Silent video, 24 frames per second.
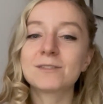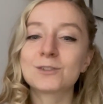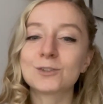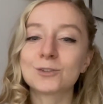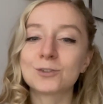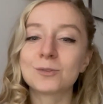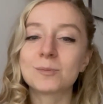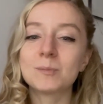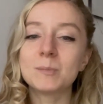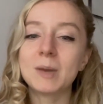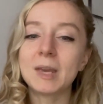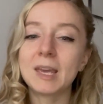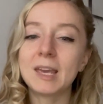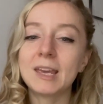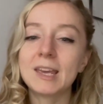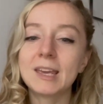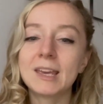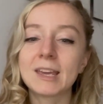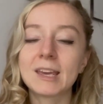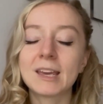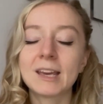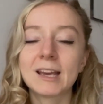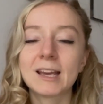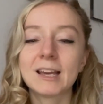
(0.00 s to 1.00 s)
So you
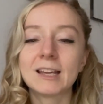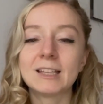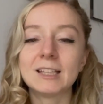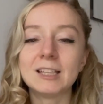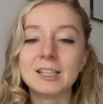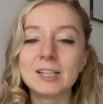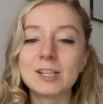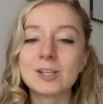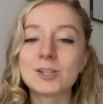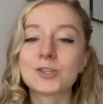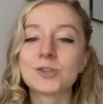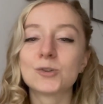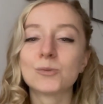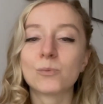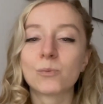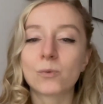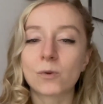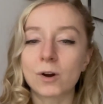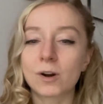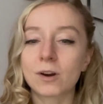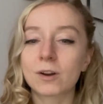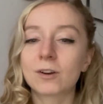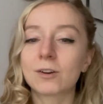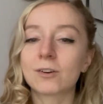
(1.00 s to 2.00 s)
may need to
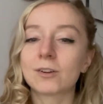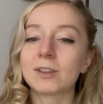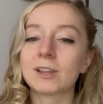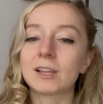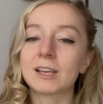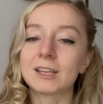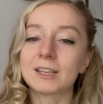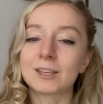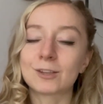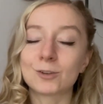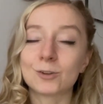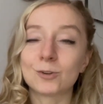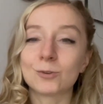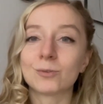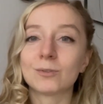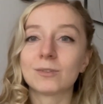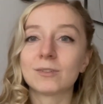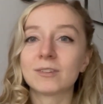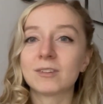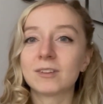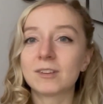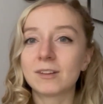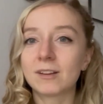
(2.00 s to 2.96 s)
work on, like, you know,